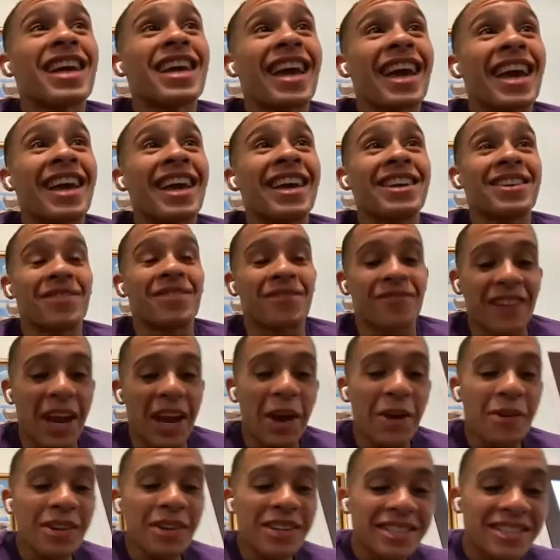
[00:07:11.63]
a
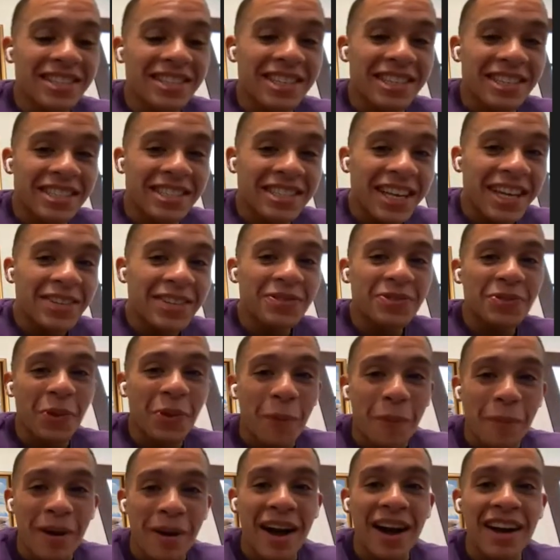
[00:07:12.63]
very successful
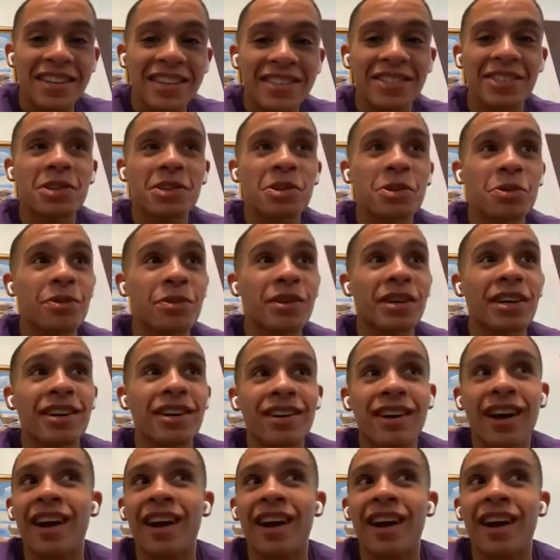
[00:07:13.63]
boxing career,